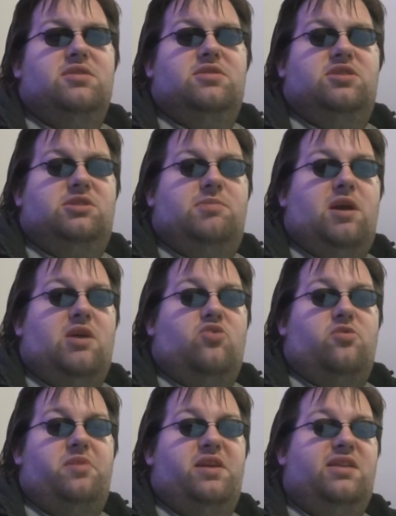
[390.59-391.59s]
Spock
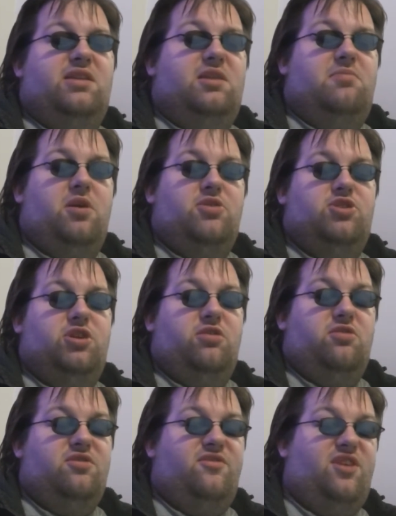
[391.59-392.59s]
repeatedly punching
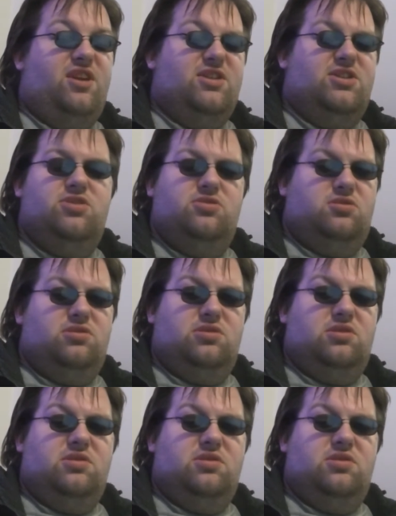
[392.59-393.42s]
her in the face